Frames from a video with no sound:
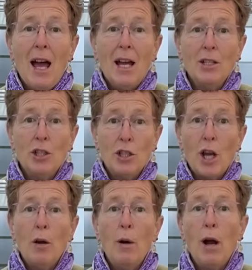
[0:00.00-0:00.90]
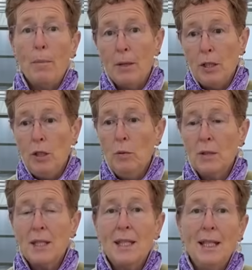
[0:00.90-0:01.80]
and show up, and you will
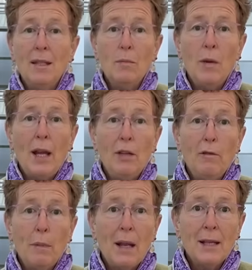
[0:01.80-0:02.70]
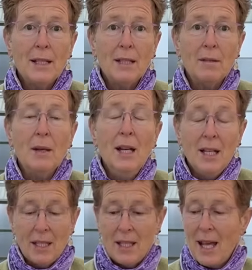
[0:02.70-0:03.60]
see them where you've planted them.
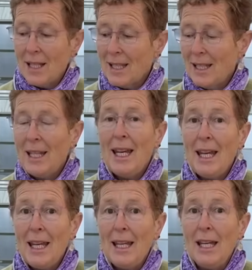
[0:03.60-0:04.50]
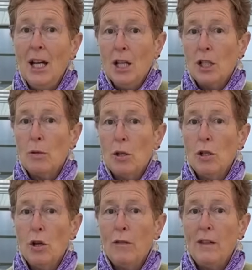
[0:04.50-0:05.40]
So that's the key to a
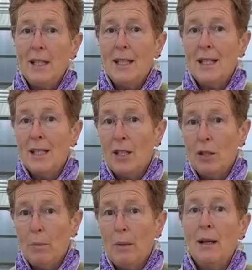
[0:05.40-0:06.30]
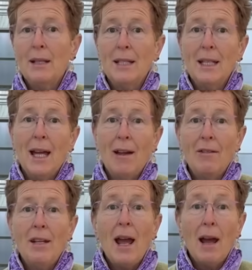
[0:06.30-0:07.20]
lot of these things that you're planting out
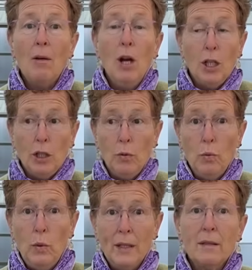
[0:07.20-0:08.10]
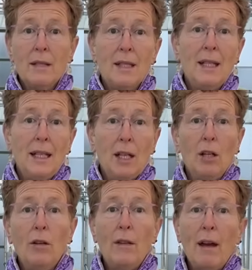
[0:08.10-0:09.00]
now. You will see a
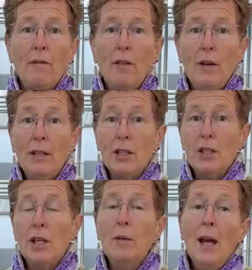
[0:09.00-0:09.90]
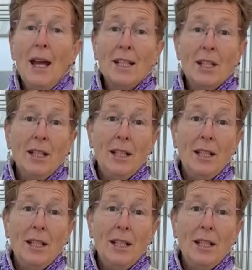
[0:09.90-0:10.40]
lot of that foliage, so it's going